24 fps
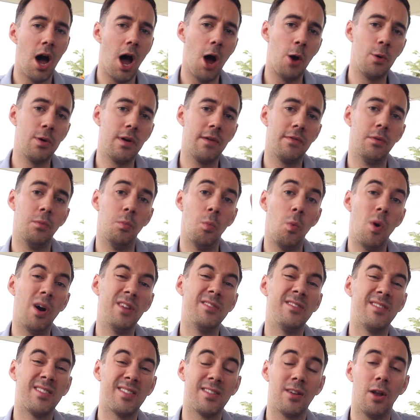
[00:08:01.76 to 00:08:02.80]
I will give them
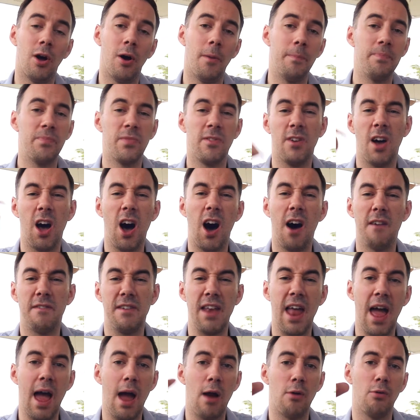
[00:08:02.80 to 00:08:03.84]
one slot for half
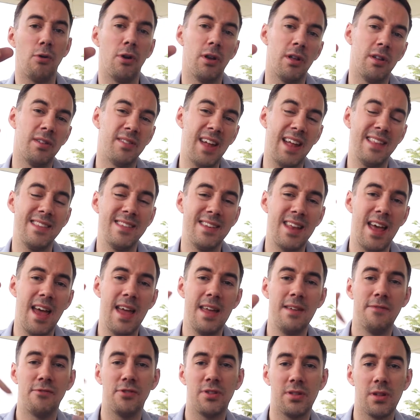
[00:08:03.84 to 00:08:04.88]
an hour on a
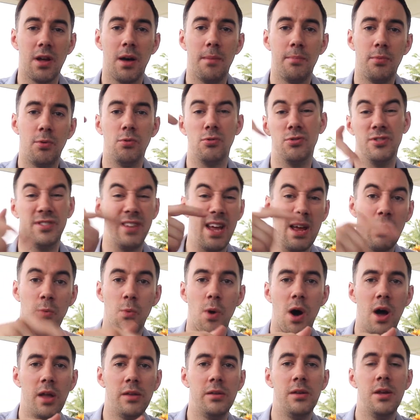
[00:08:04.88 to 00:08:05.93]
Saturday, for example, on day
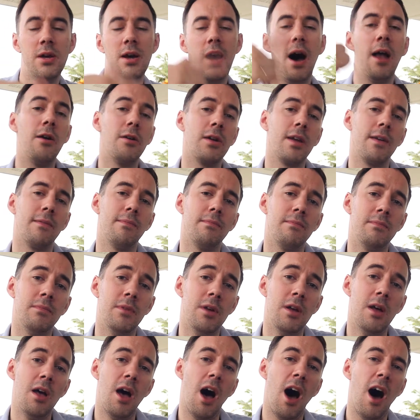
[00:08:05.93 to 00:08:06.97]
one, and I'll give them
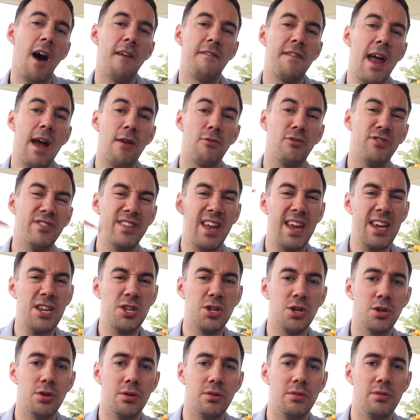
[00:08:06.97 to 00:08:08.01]
half an hour on day
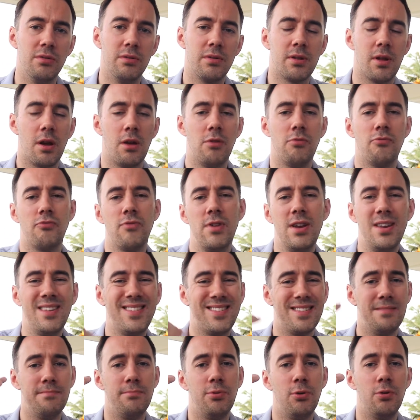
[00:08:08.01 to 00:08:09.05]
two. So really
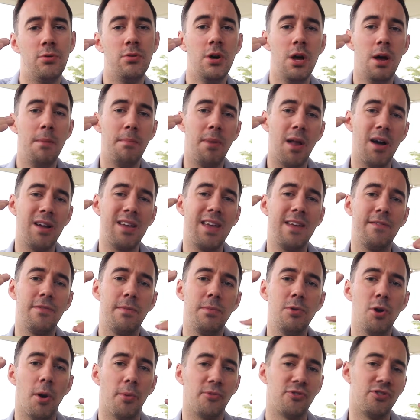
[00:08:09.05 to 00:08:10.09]
simple, but I give them
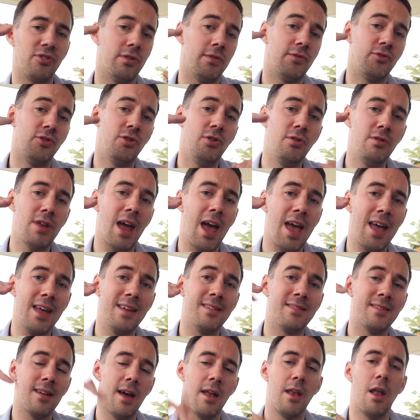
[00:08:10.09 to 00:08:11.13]
the option of 2
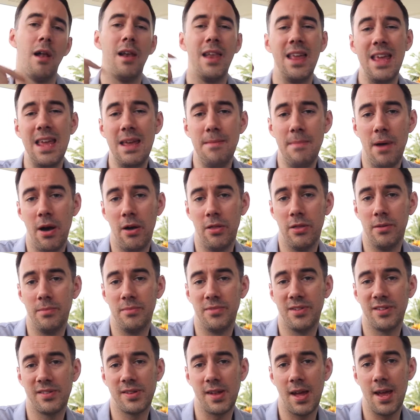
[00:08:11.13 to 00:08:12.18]
days, and I'll email them
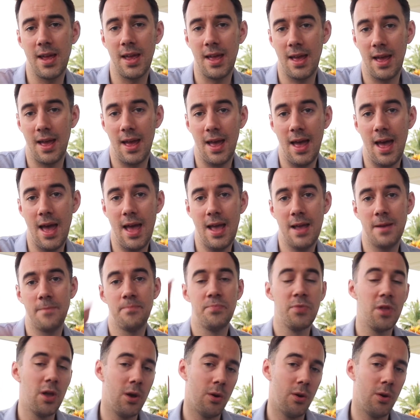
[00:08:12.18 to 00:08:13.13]
to say, hey,